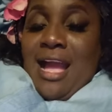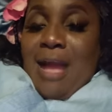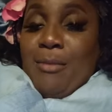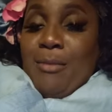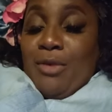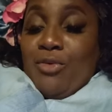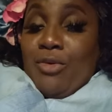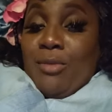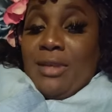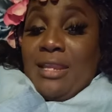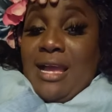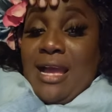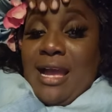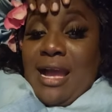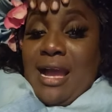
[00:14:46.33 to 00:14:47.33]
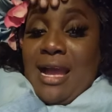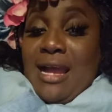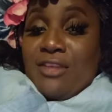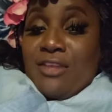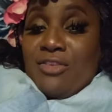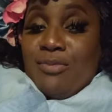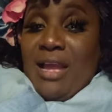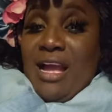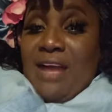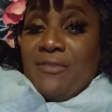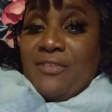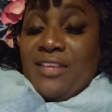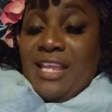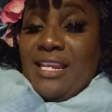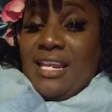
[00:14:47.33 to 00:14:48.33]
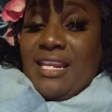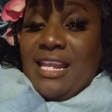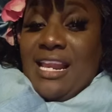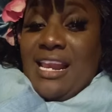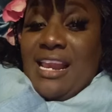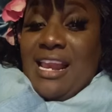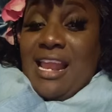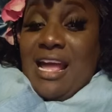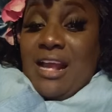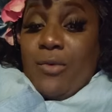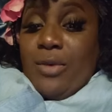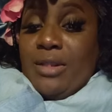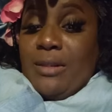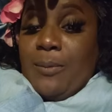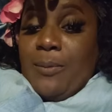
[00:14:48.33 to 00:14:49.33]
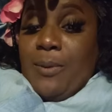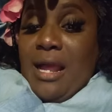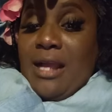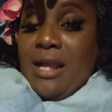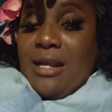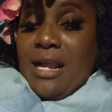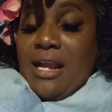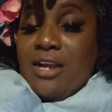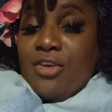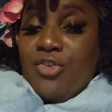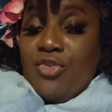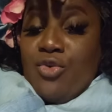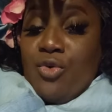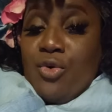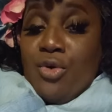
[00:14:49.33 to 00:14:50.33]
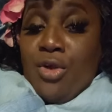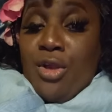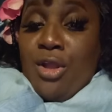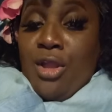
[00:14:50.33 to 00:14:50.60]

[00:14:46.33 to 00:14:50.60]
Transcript: I mean, no, I'm not asking of Canada lock with the Planka crew.